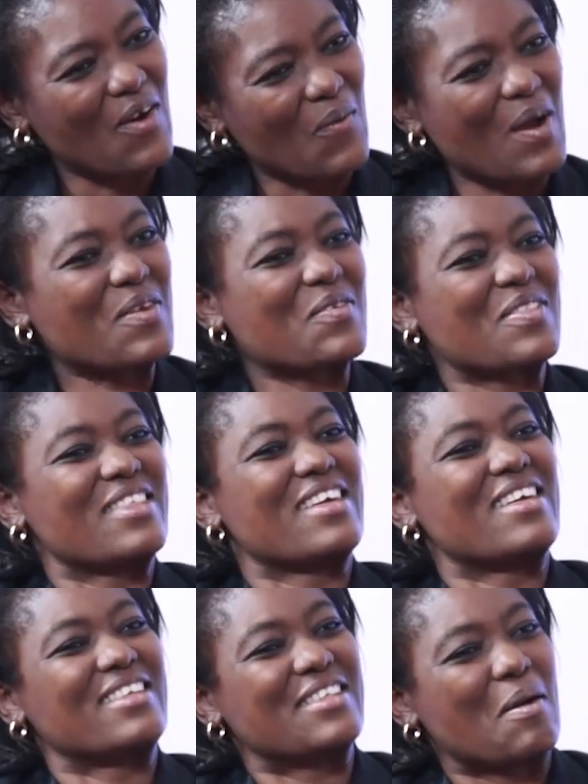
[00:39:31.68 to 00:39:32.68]
What you
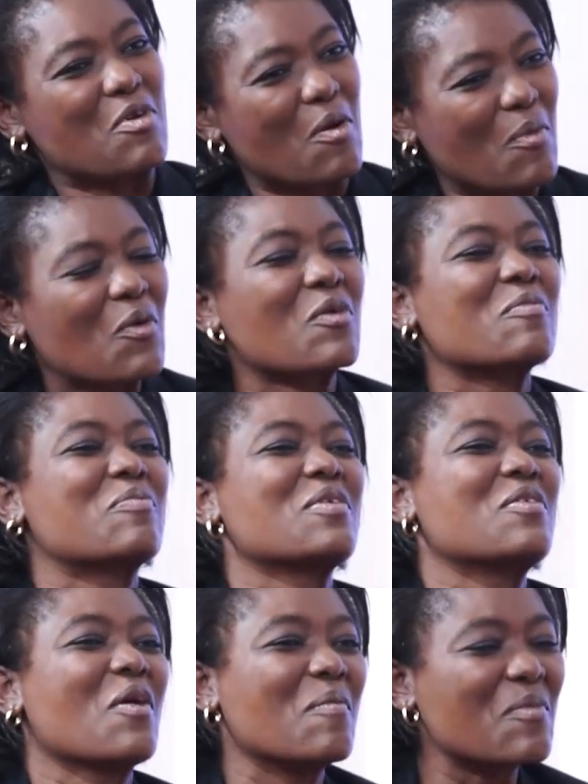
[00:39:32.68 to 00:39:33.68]
think is abnormal could be
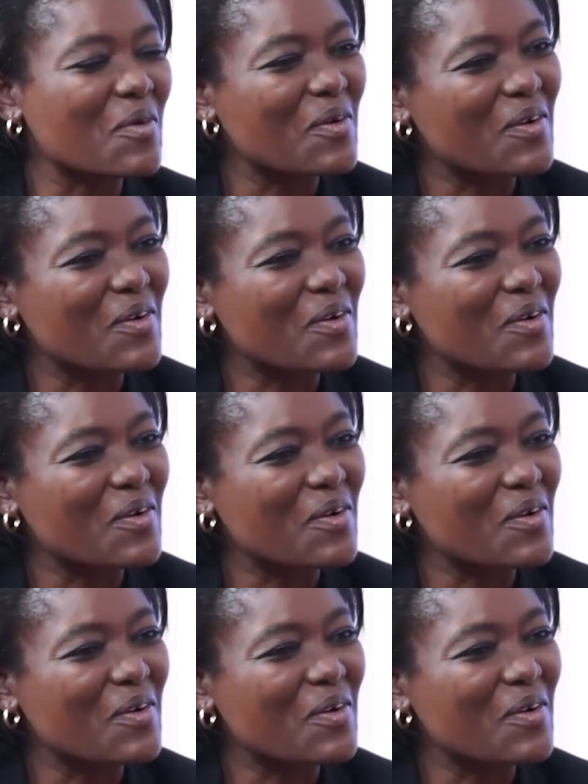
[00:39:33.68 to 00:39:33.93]
normal,